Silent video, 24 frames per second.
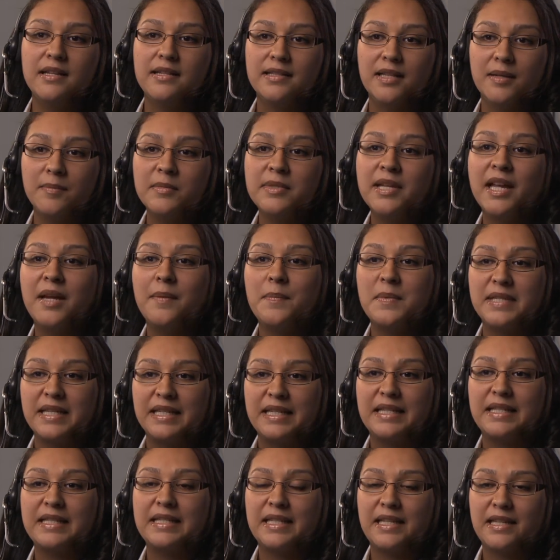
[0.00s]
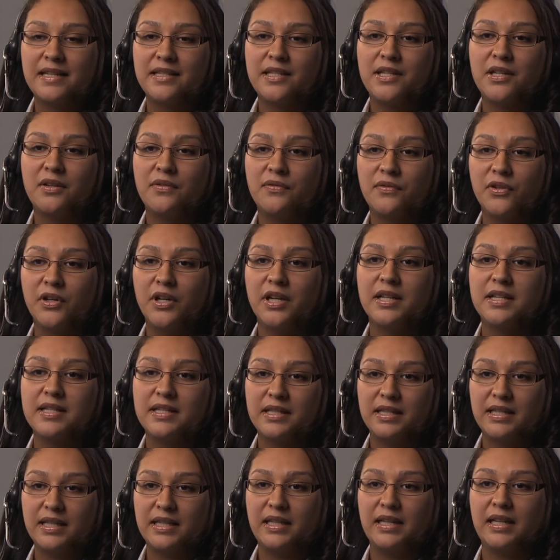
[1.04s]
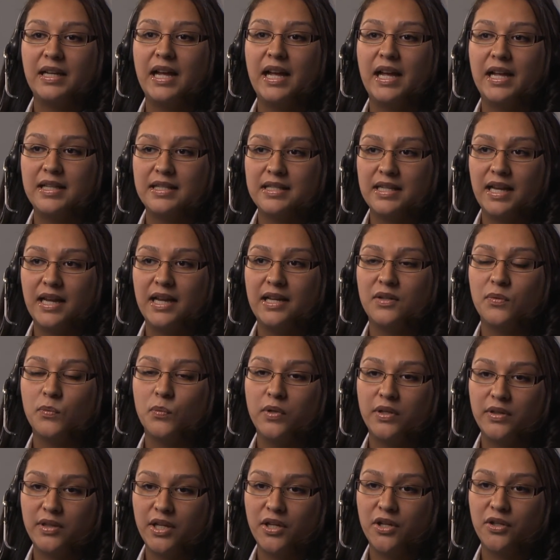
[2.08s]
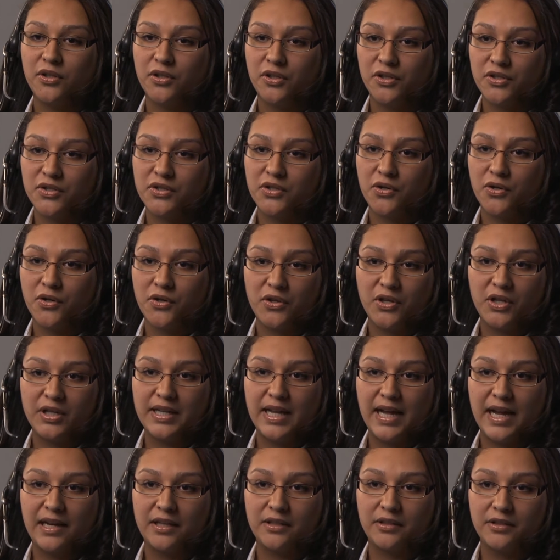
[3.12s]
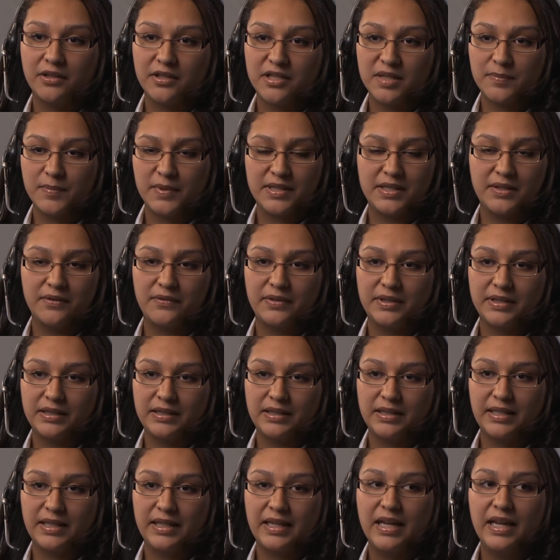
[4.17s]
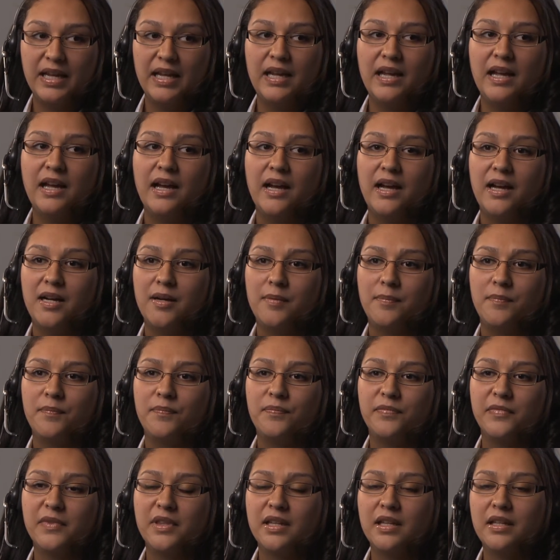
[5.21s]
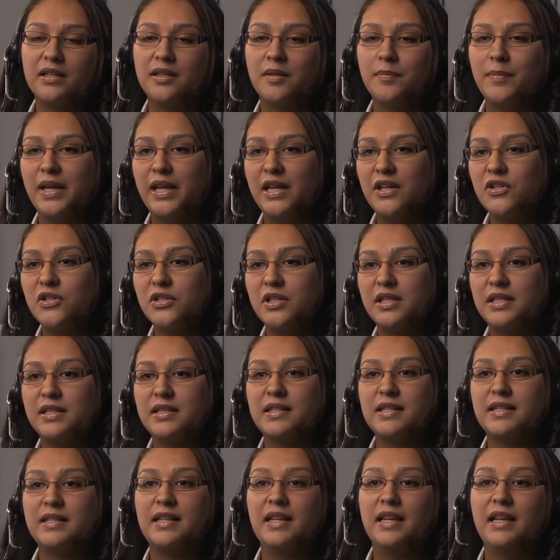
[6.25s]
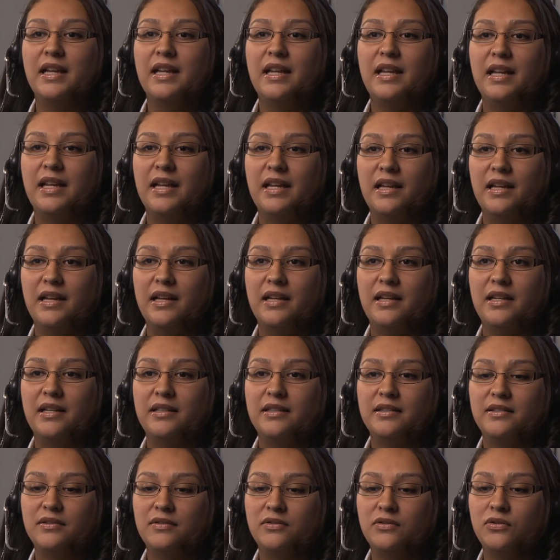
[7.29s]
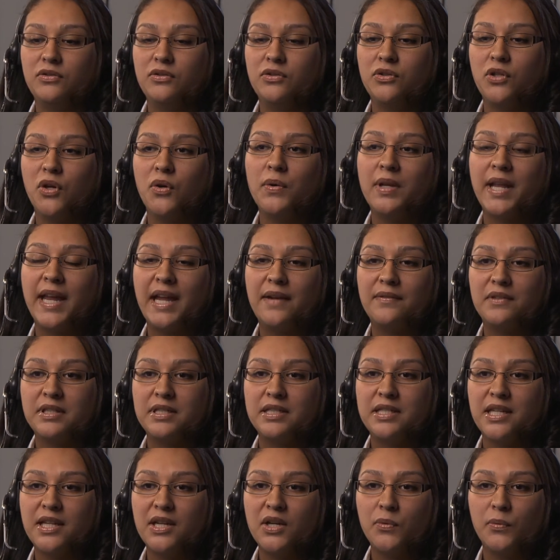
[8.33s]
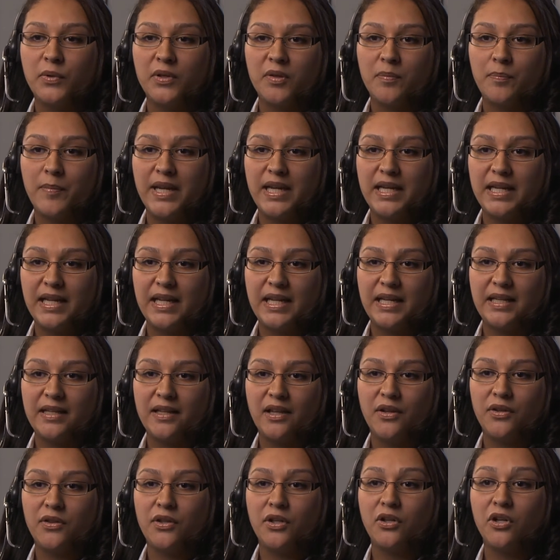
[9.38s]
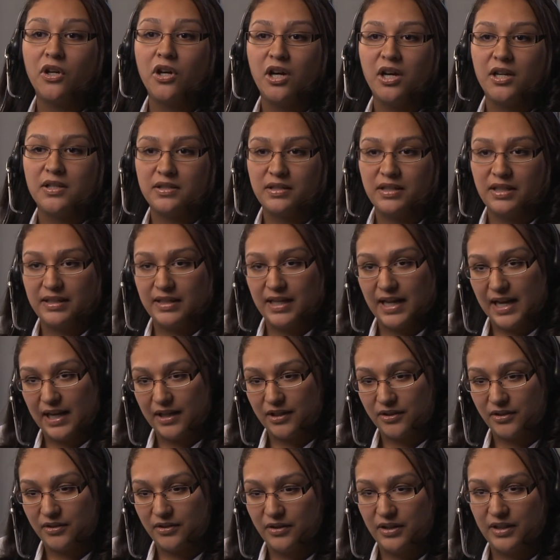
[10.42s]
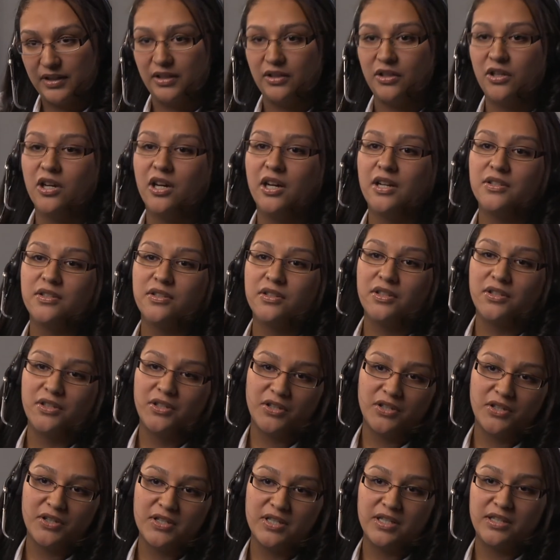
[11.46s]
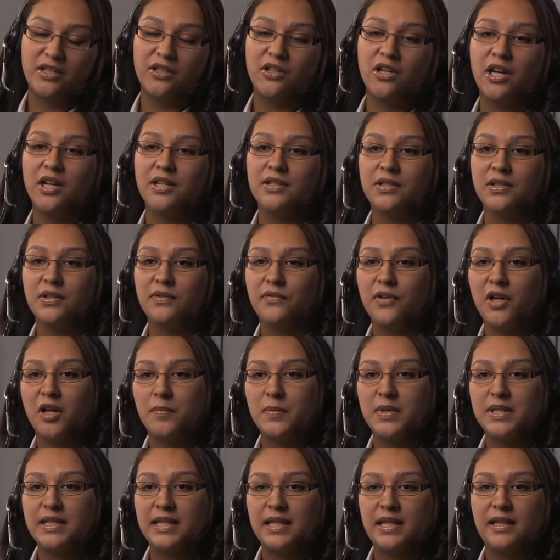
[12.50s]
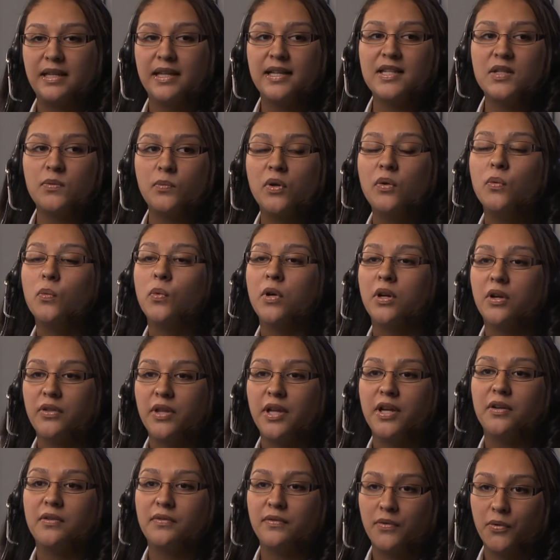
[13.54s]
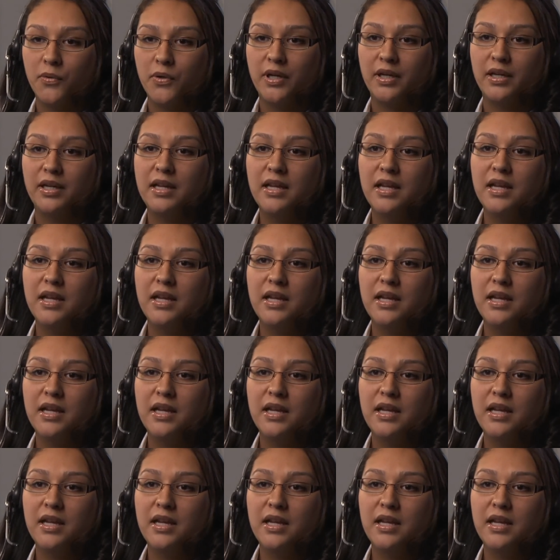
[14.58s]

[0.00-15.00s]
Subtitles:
Sometimes it is easier for us to get in contact with their nurse or their doctor specifically. The patients don't have to deal with making the call to the doctor and the call to the nurse and the call to the pharmacy. That's what we're there for.